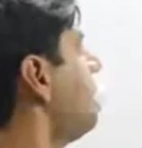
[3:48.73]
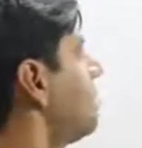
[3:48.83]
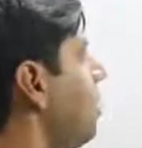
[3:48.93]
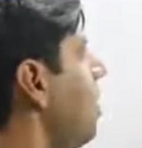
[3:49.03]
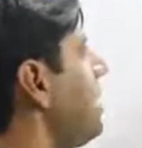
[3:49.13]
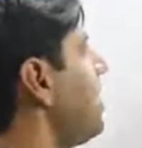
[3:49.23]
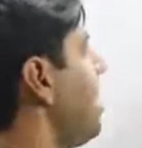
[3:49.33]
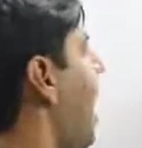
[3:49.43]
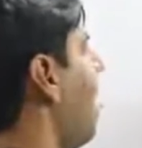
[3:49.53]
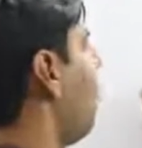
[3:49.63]
So let's
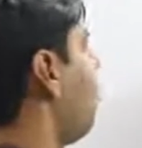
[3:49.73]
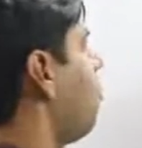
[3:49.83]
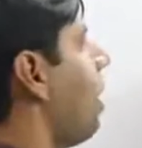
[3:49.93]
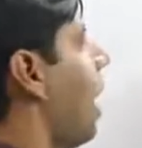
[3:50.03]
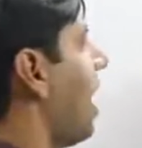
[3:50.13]
say I want to